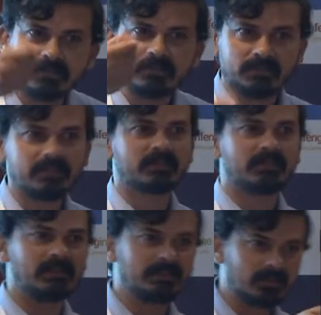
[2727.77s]
this
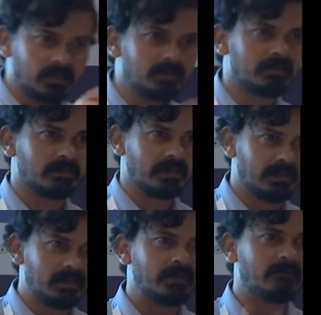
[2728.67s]
is the
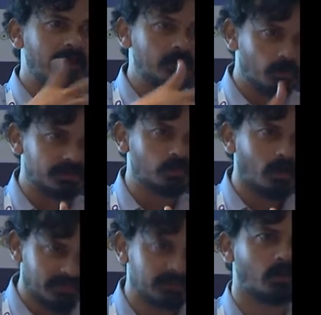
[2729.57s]
uh, way to
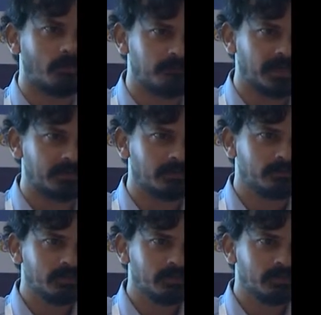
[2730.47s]
resolve this conflict.